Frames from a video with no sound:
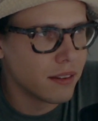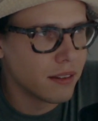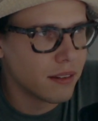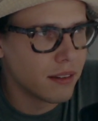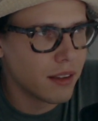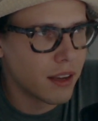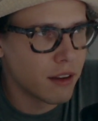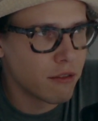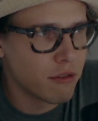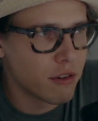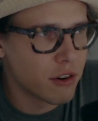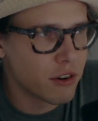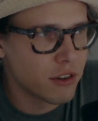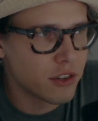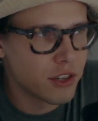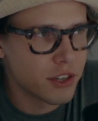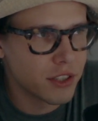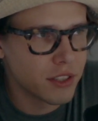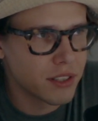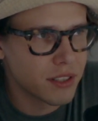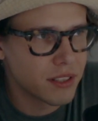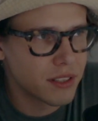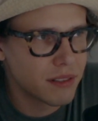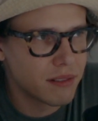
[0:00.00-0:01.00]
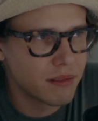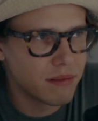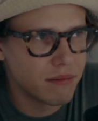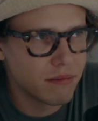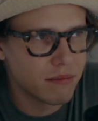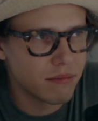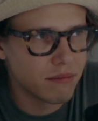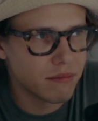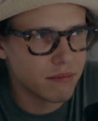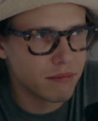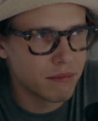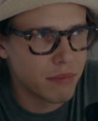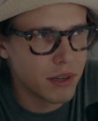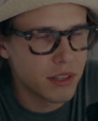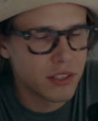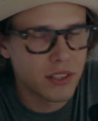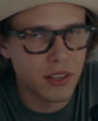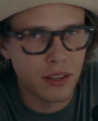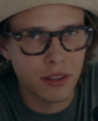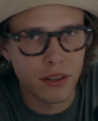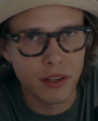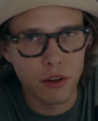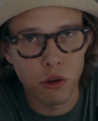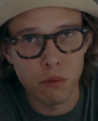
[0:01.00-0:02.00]
they were just
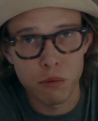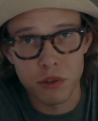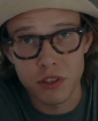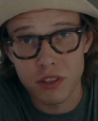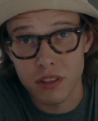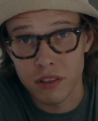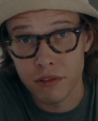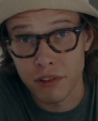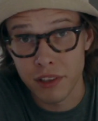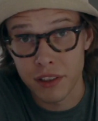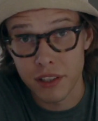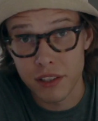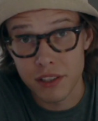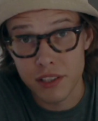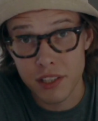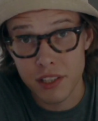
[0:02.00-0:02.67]
basically almost living the